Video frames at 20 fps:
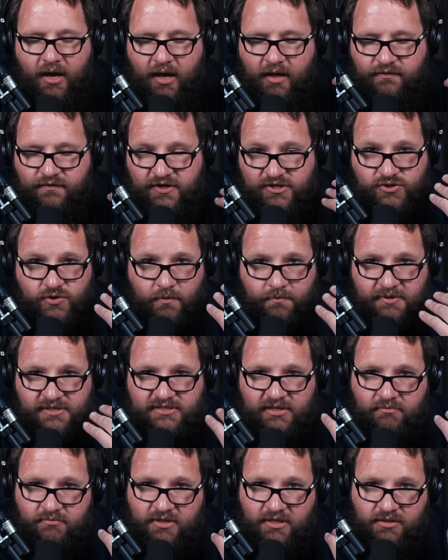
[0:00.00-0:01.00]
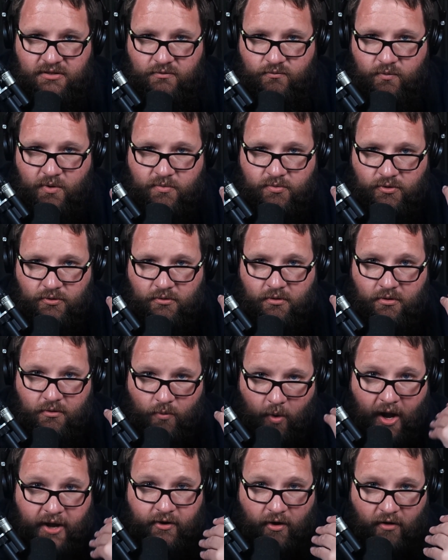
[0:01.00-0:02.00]
This would be something that we would
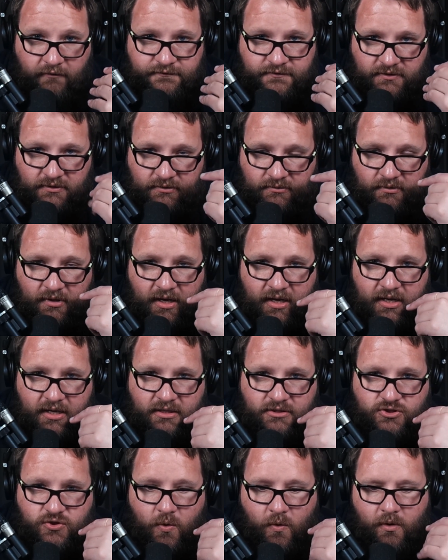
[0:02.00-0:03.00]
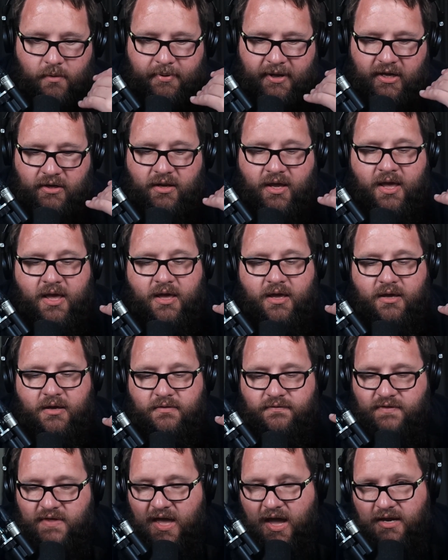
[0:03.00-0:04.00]
quite often talk about.
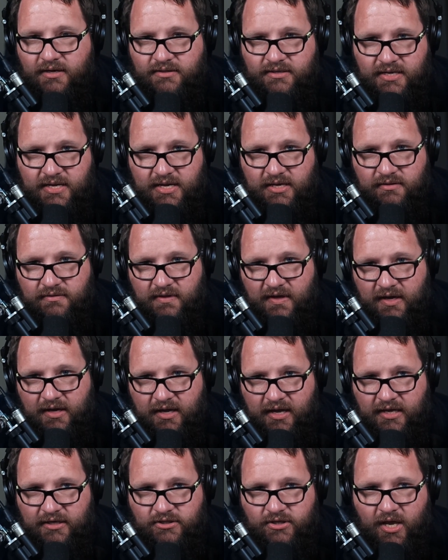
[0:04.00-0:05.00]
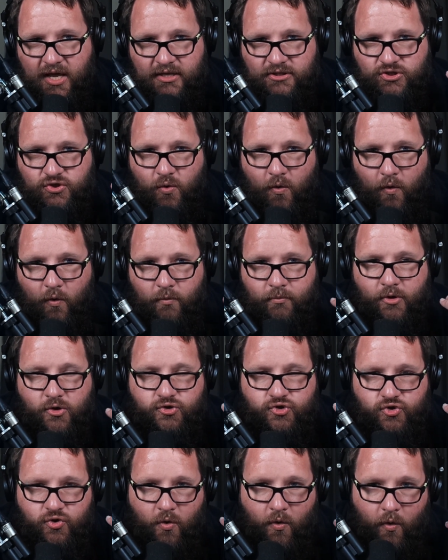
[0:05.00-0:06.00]
The idea that it's
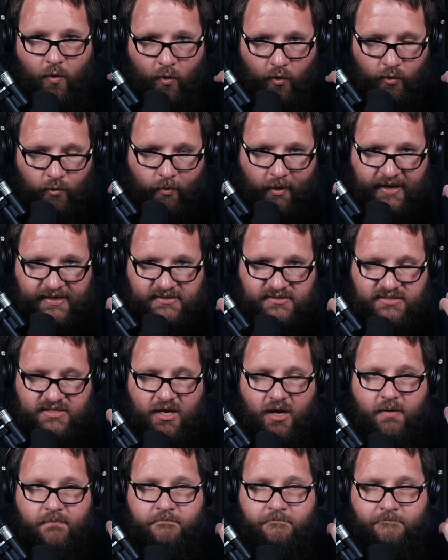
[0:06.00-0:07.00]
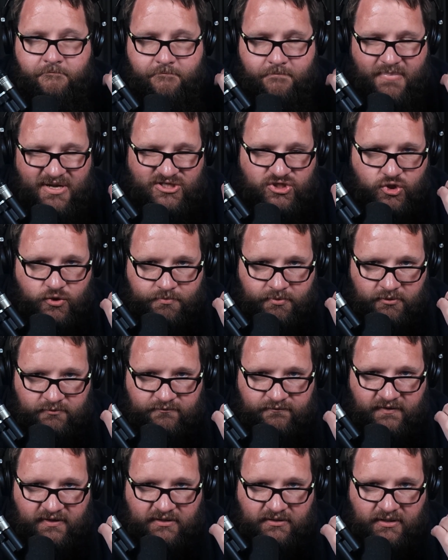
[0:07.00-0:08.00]
almost always a miserable
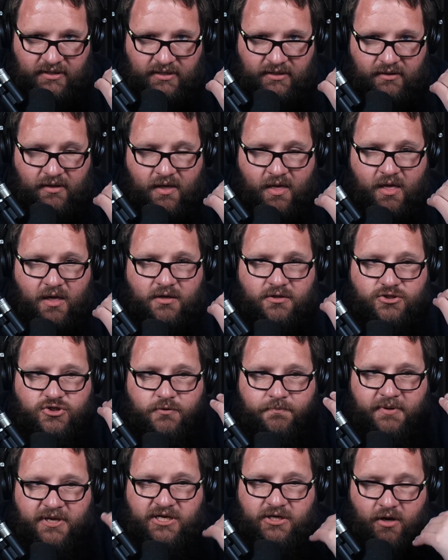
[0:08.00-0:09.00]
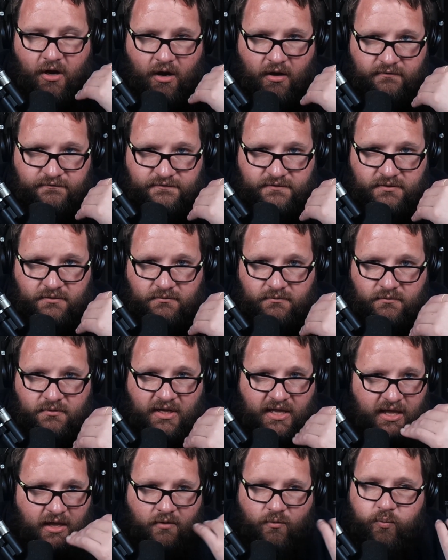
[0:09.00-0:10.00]
feeling to be nerfed.
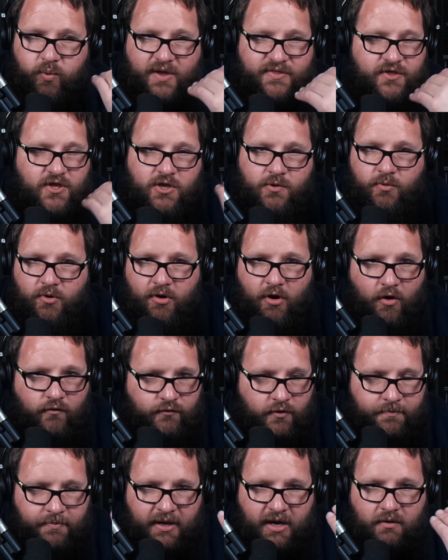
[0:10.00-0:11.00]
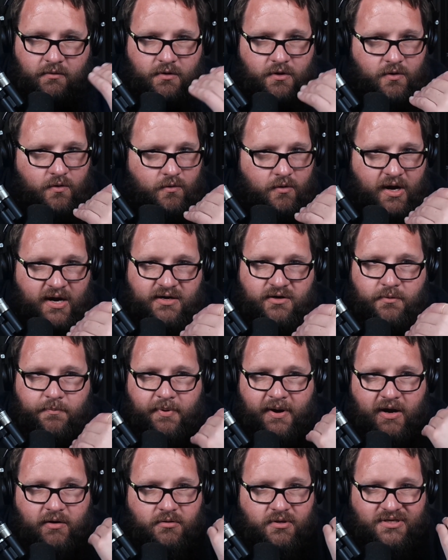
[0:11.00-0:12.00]
Whether you were overpowered or
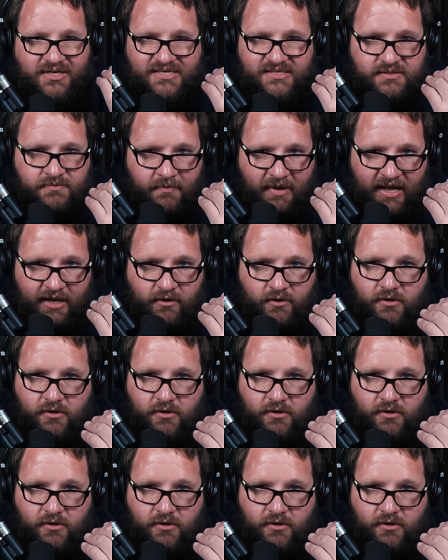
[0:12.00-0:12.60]
underpowered doesn't matter.